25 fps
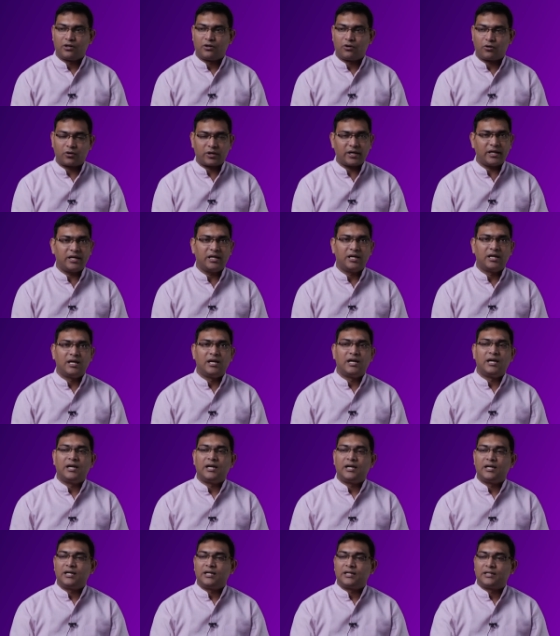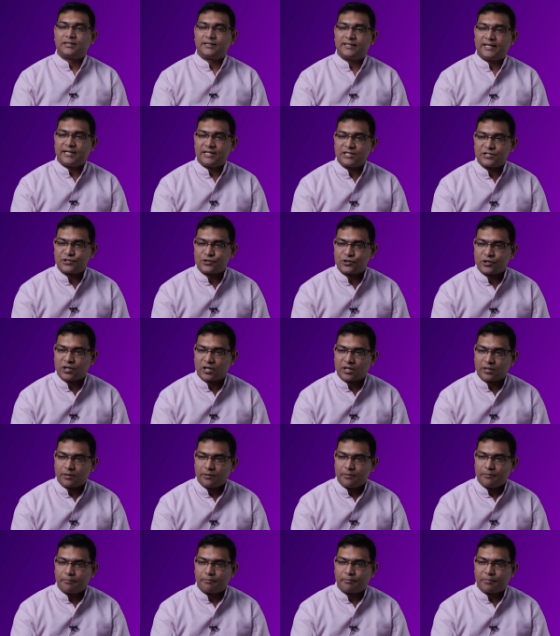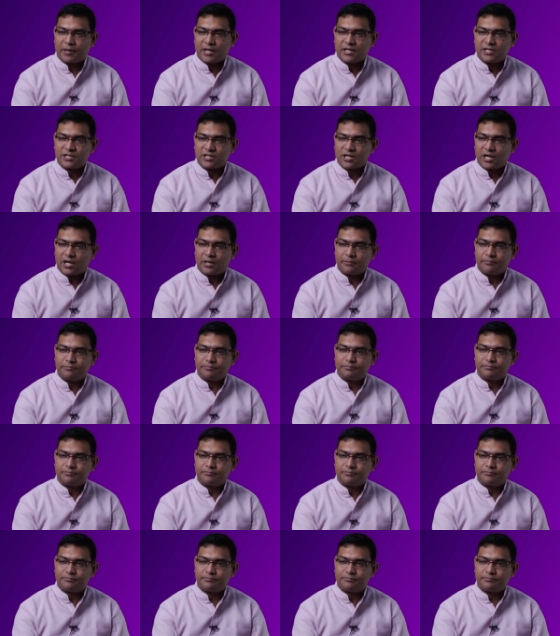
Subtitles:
Okay, that is your Punjab,